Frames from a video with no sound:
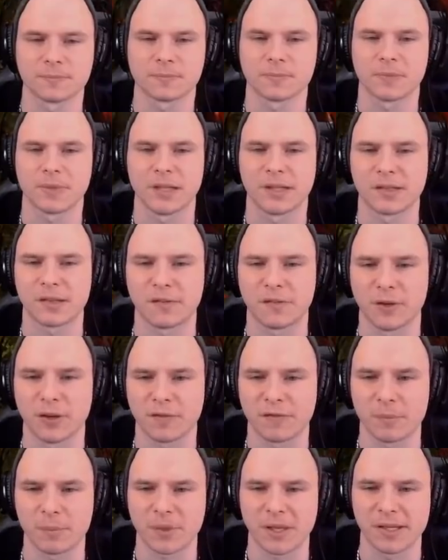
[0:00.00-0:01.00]
There's a few
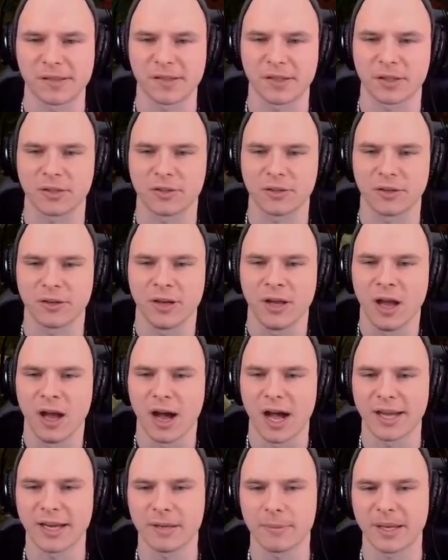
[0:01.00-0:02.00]
different plays he could do. I
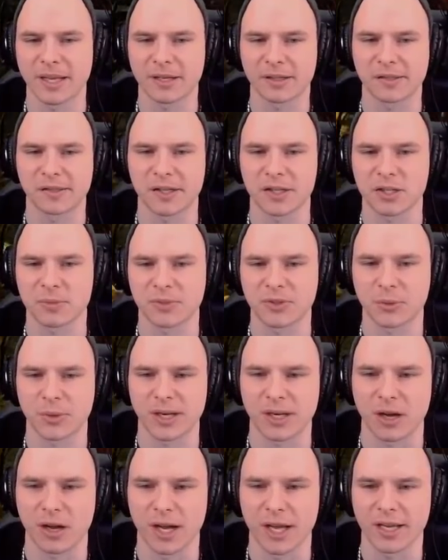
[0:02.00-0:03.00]
need to make a decision between
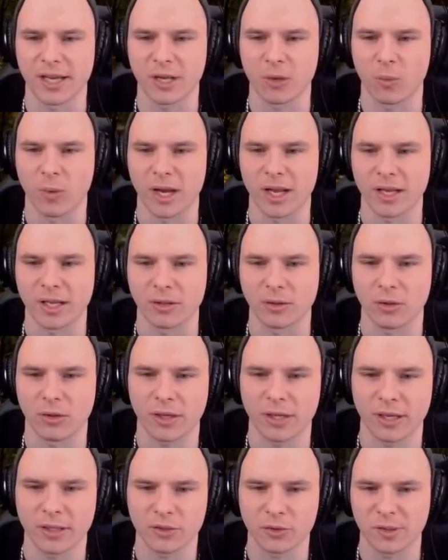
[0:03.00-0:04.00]
hiding, waiting,
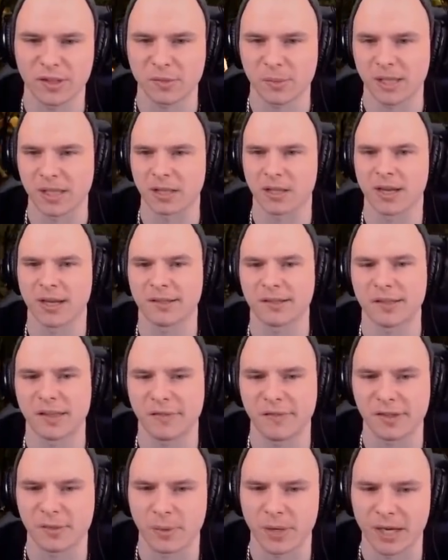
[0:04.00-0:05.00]
looking, twist my light, see if
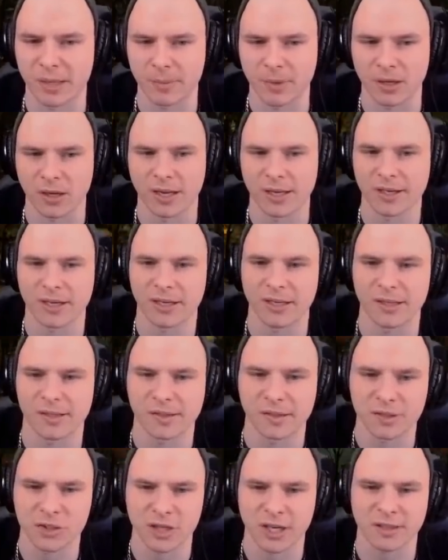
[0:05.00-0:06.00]
he's waiting behind it. He isn't.
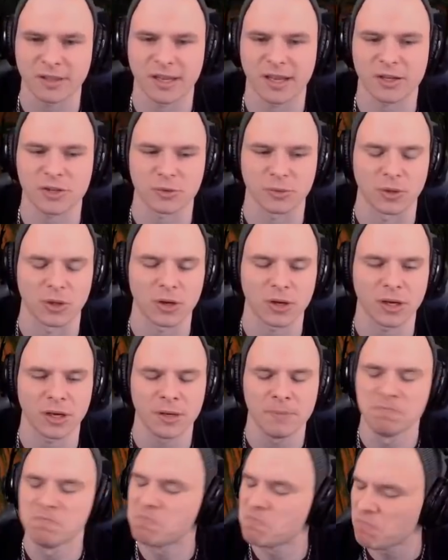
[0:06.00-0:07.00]
Check the actual locker.
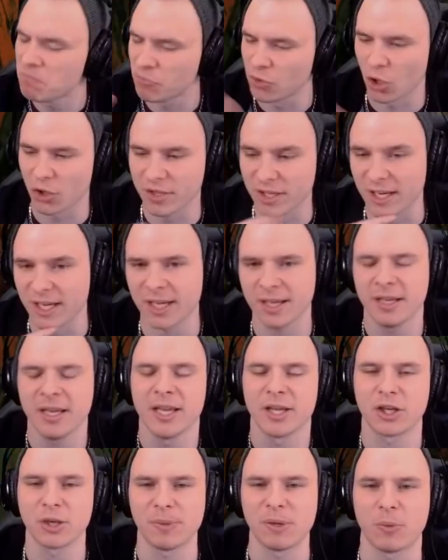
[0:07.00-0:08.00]
Not here.
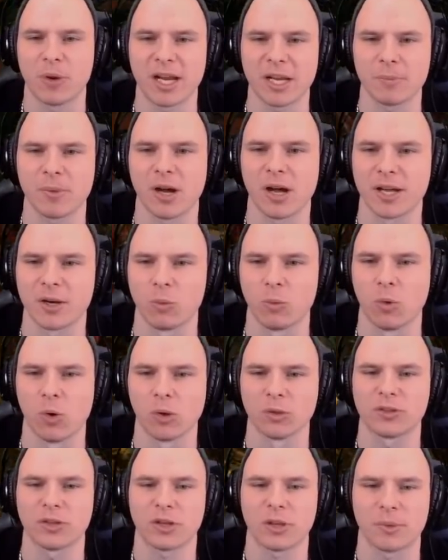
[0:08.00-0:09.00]
Could be waiting behind a wall,
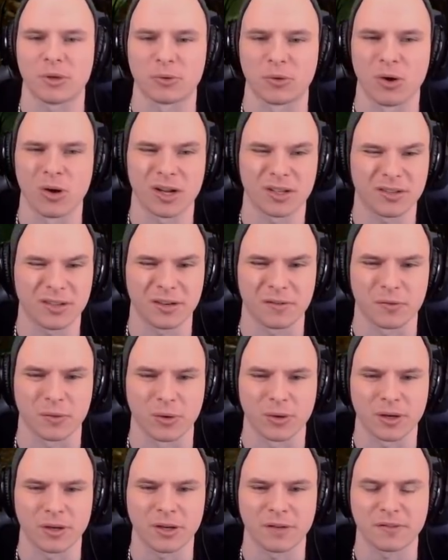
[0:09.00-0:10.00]
don't get me wrong. I don't have ruin, I
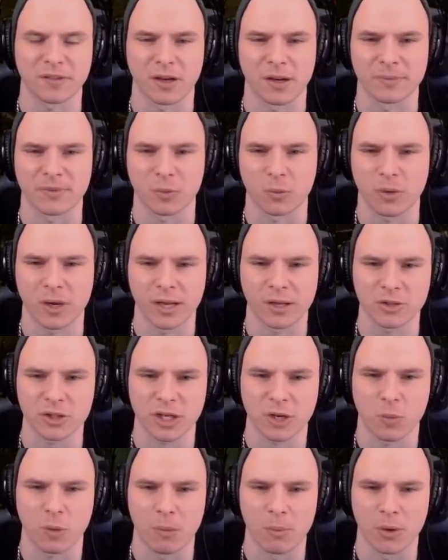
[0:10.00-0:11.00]
don't have time to wait. Check
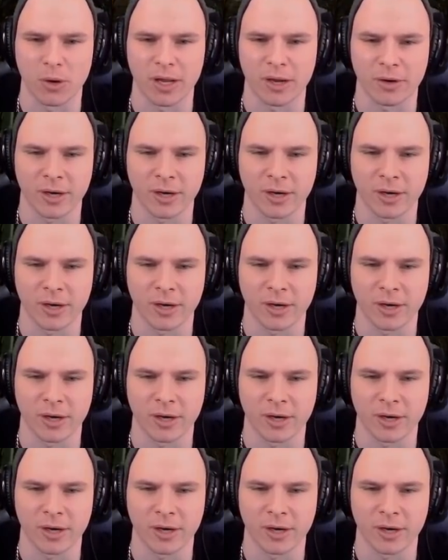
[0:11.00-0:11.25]
one more area